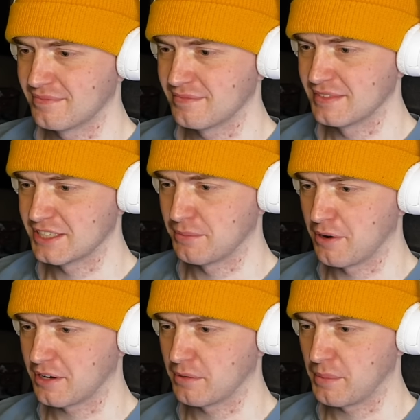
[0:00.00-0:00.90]
Is the ball
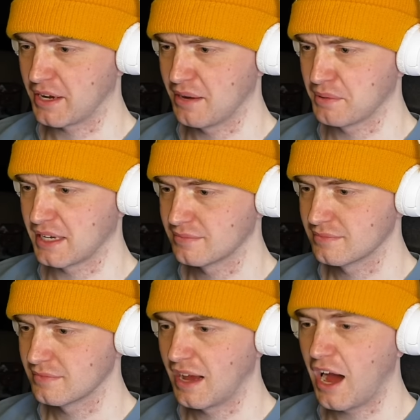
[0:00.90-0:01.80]
coming back up again?
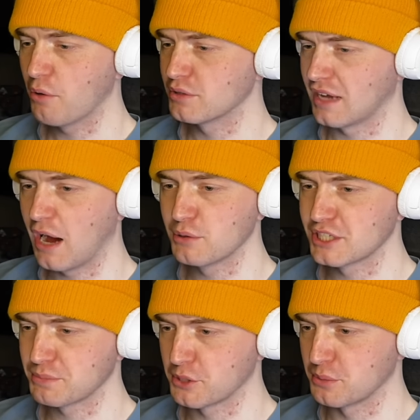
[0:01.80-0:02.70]
How is this
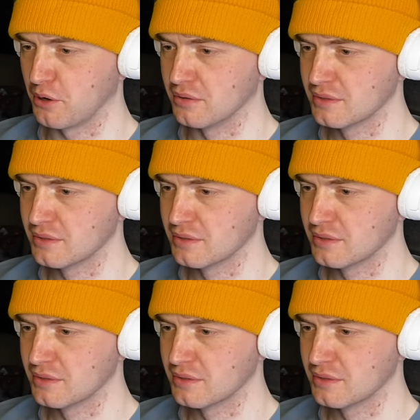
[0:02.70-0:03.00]
possible?